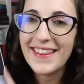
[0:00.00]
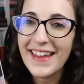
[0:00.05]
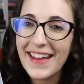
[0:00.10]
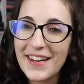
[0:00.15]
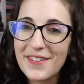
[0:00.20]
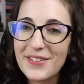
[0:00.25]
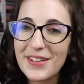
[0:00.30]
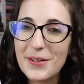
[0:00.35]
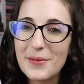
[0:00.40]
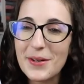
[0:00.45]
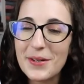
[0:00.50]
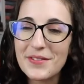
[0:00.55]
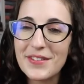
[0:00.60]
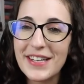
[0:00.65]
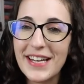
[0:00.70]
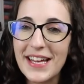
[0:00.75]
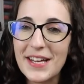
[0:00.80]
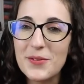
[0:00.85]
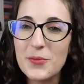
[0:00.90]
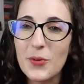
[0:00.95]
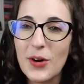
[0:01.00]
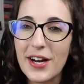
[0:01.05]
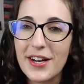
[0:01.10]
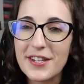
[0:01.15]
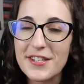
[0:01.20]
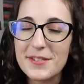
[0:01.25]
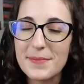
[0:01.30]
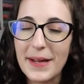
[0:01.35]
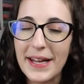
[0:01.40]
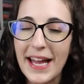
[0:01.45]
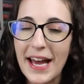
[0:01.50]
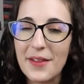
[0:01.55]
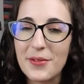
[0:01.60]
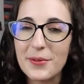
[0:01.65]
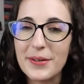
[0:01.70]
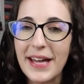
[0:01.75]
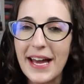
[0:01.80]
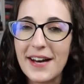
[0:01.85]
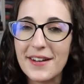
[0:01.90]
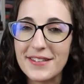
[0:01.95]
Then I really want to read Hidden Waters by
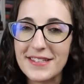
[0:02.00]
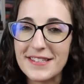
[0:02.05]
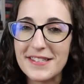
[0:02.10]
Catherine Cowles.